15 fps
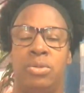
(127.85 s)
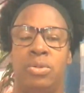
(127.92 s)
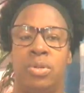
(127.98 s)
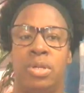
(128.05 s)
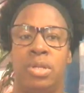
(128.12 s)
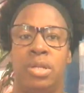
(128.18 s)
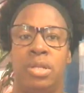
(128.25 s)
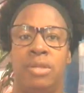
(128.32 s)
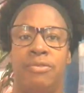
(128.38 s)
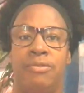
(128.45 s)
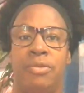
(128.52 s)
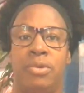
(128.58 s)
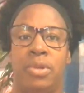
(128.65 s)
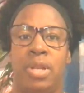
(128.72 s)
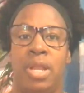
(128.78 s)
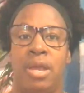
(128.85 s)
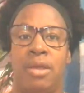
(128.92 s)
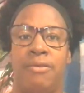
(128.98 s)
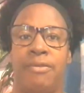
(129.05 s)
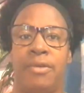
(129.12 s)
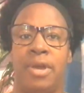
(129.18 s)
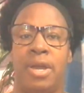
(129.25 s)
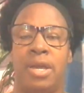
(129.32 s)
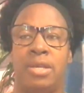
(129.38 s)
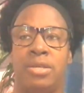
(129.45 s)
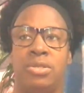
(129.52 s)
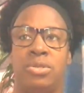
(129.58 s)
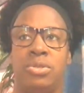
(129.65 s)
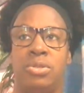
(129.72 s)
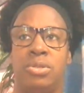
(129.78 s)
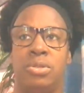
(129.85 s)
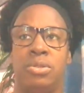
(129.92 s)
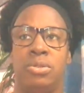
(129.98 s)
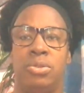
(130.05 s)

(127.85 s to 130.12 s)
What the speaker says: You can live your life as